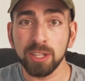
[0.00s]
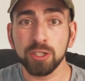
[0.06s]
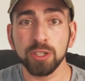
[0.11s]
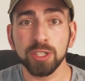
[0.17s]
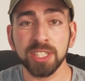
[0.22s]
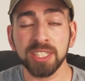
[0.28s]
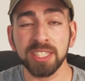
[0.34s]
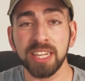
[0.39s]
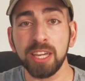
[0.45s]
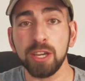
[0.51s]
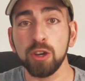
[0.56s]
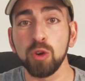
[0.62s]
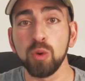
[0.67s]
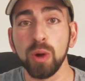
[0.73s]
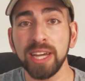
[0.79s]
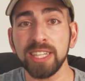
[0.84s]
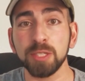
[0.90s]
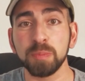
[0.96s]
to see
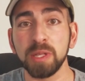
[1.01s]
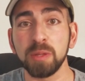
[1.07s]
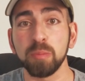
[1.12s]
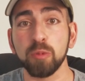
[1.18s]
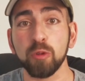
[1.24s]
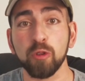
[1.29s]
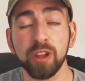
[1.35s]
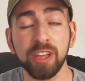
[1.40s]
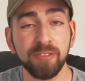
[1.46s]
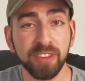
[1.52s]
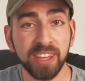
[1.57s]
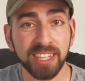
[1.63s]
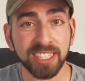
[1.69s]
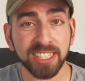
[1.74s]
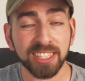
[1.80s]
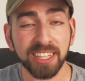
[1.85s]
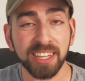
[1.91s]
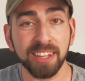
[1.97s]
who has been
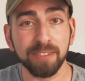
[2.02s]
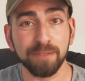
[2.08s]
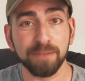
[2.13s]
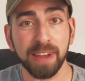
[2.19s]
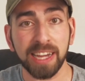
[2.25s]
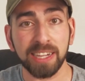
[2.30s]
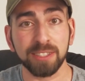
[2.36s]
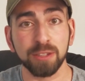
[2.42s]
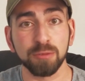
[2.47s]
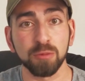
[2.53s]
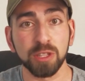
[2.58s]
previously infected